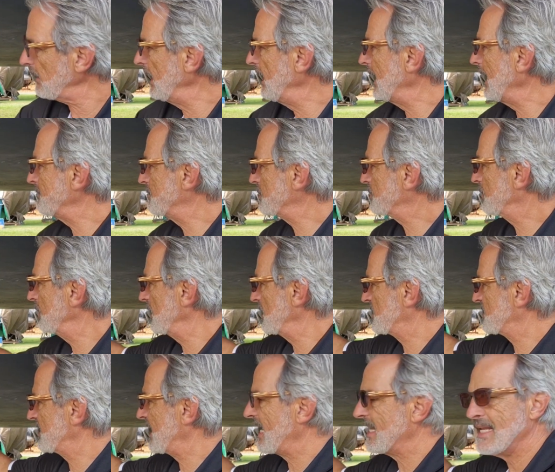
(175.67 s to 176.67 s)
And I'm just going
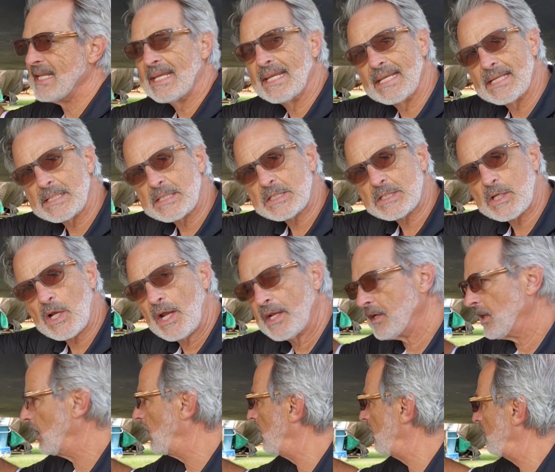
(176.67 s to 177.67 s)
to sand the
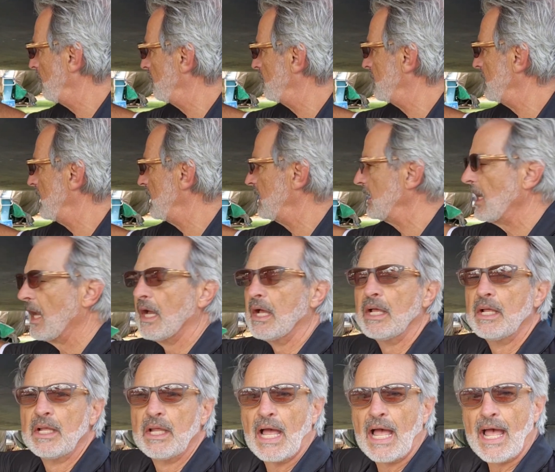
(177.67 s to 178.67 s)
inside of the
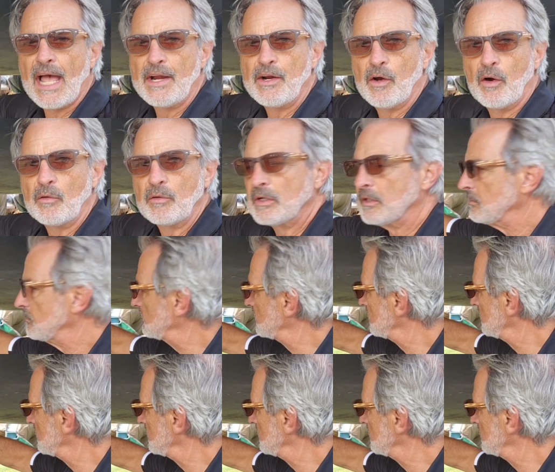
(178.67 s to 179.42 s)
anode,